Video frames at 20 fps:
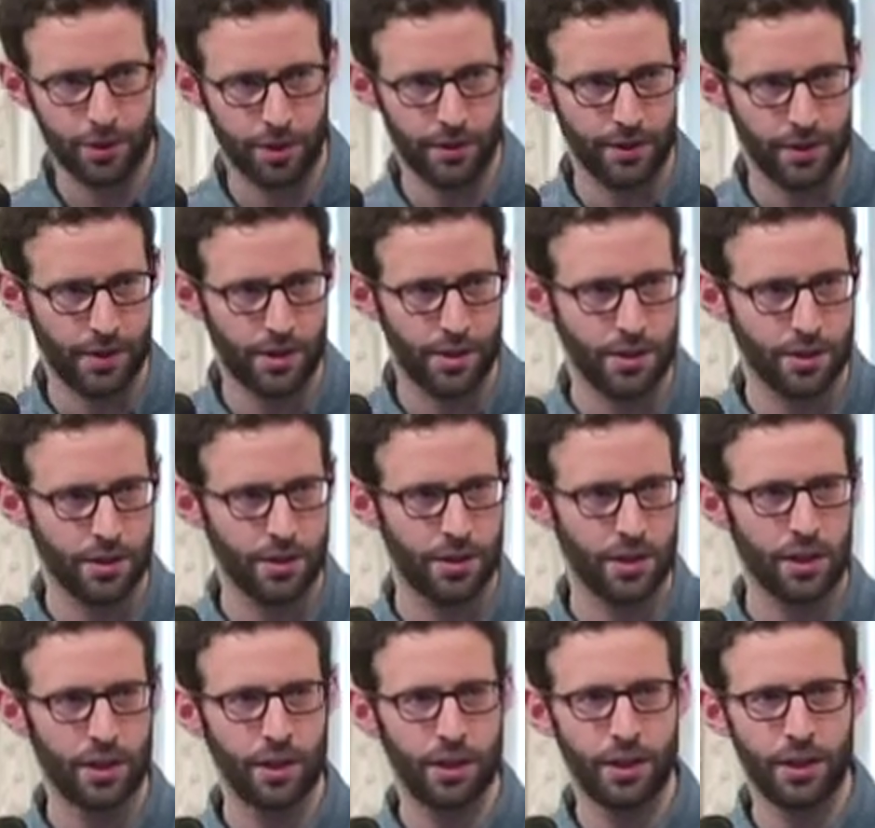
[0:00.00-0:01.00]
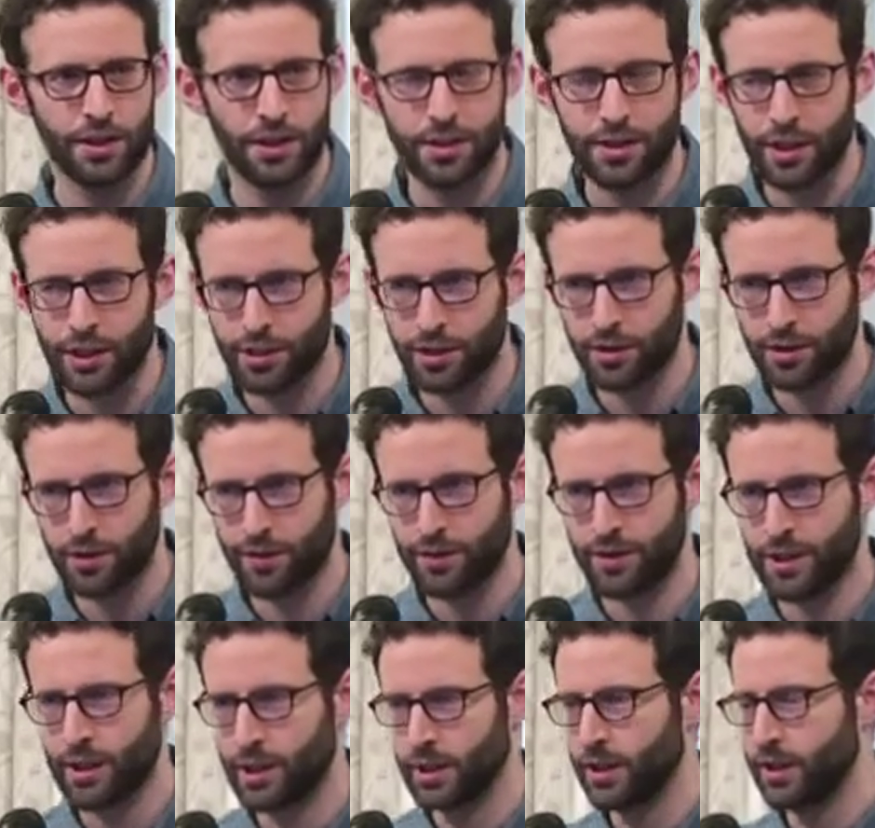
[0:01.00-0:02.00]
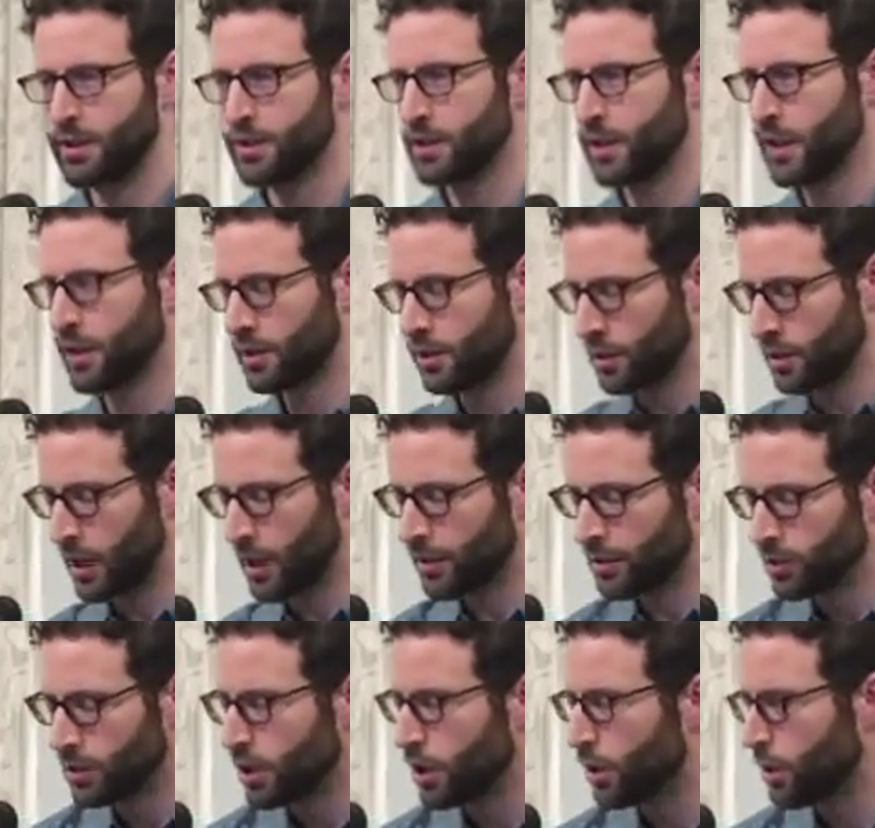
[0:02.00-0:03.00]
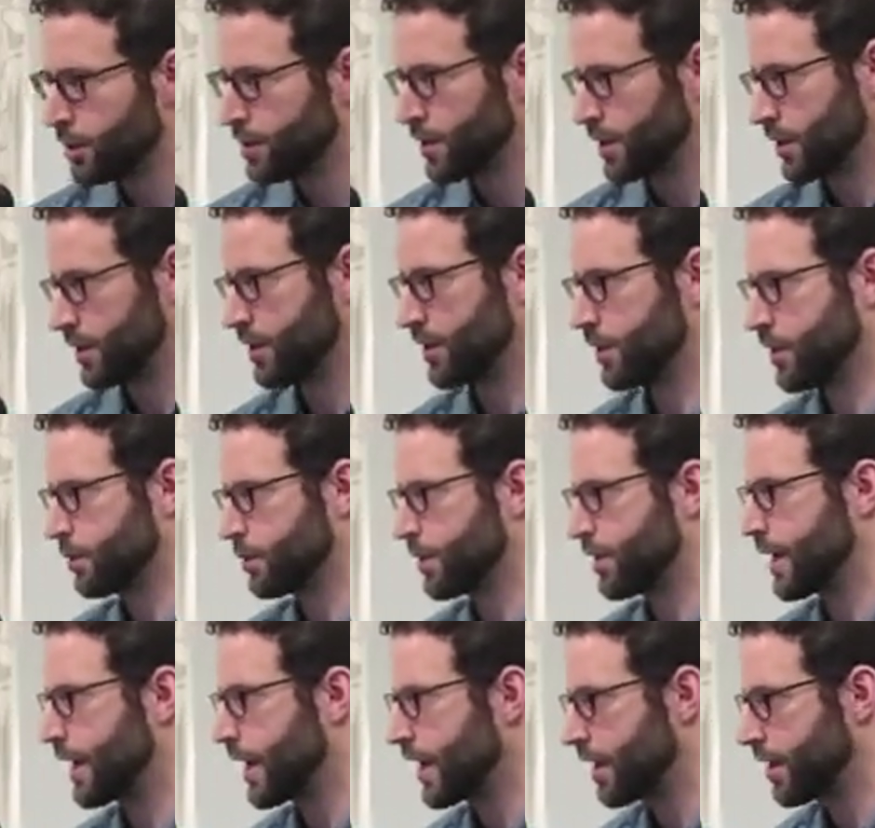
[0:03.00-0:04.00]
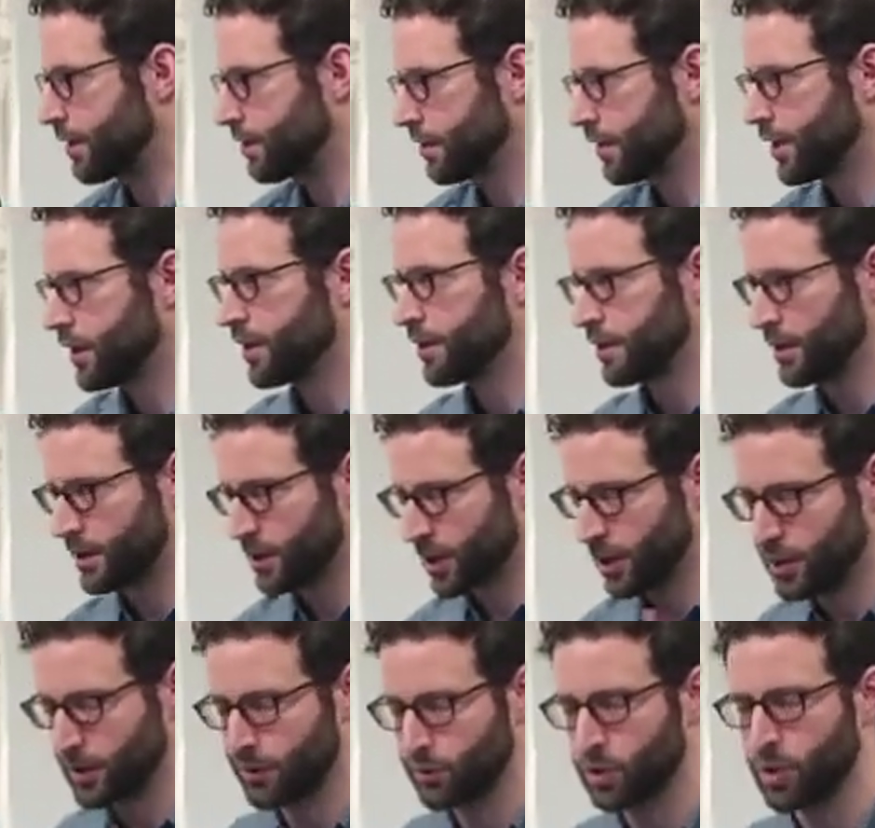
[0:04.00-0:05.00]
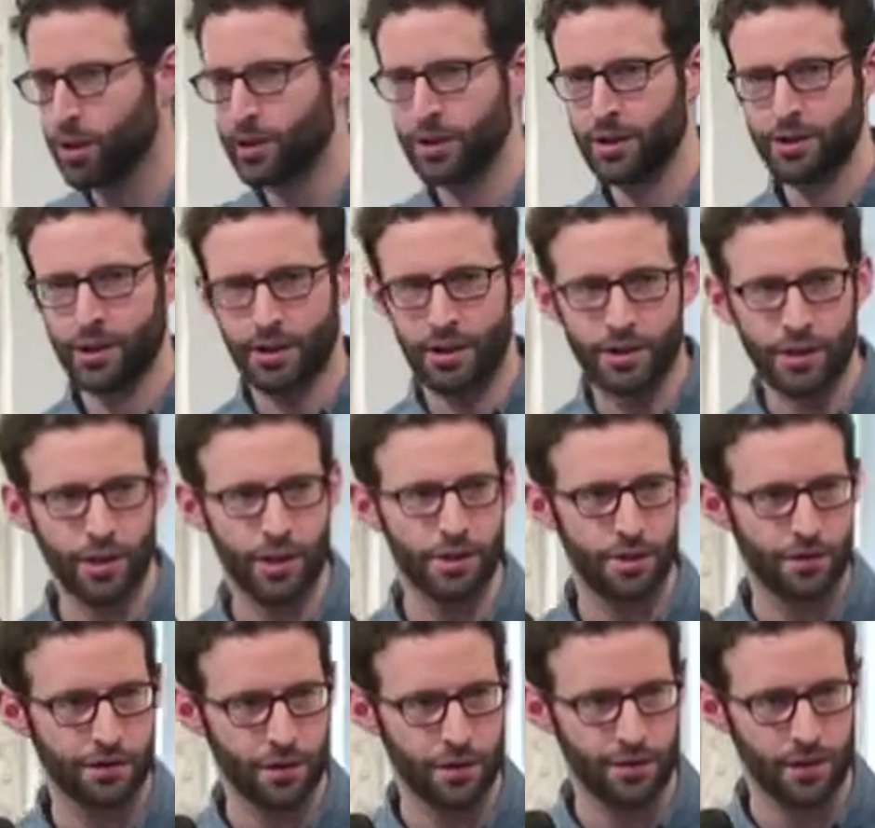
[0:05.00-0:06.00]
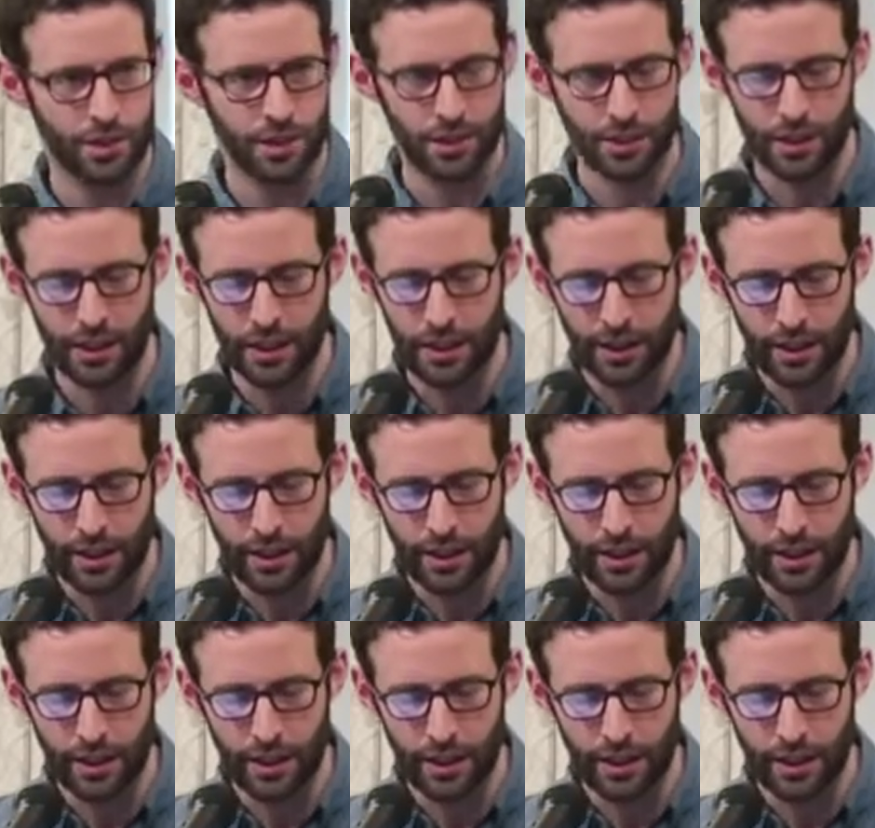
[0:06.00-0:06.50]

services, in the centers of cities, and in other nodes in the city where they have these kinds of qualities and these kinds of services.